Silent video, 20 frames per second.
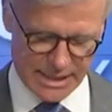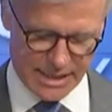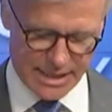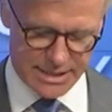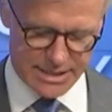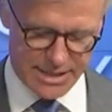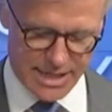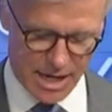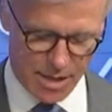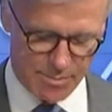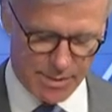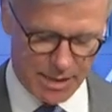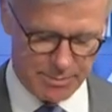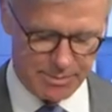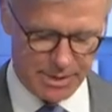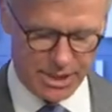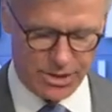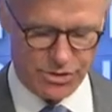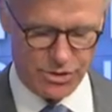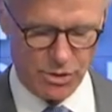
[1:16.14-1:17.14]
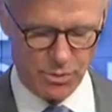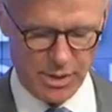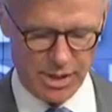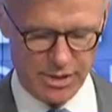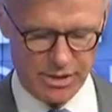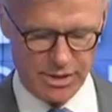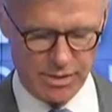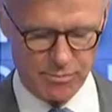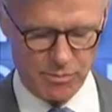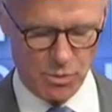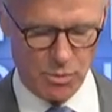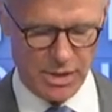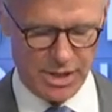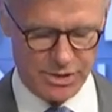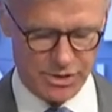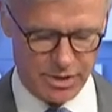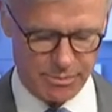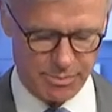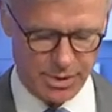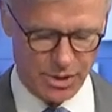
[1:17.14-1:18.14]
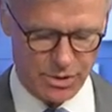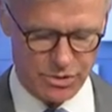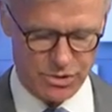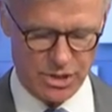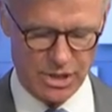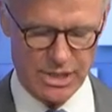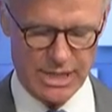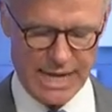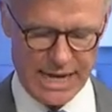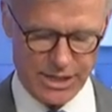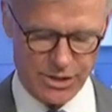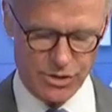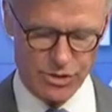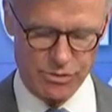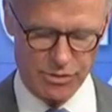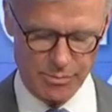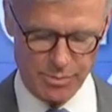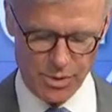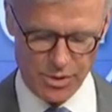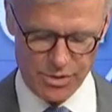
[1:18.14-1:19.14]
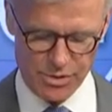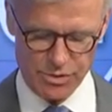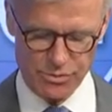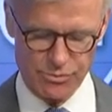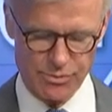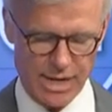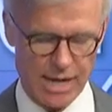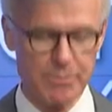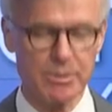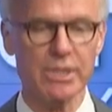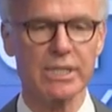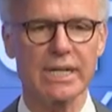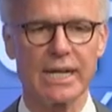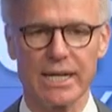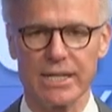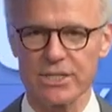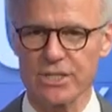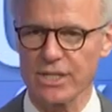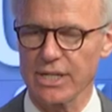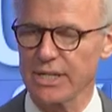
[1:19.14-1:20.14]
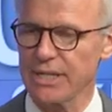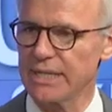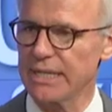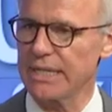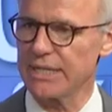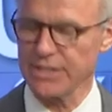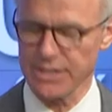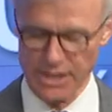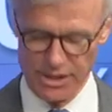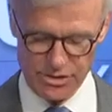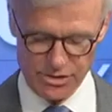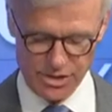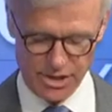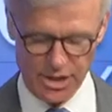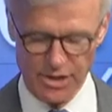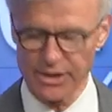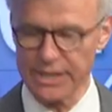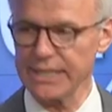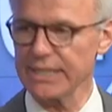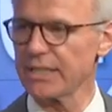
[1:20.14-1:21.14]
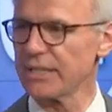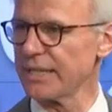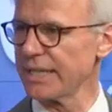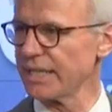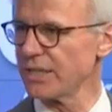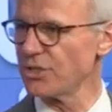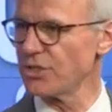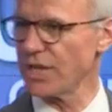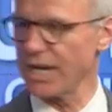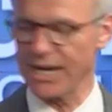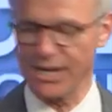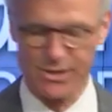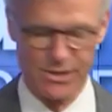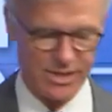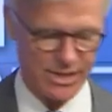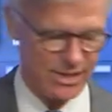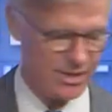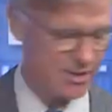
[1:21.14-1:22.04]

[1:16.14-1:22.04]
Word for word: It's now my pleasure to welcome Washington Post national reporter Robert Costa and Secretary Elaine Chao.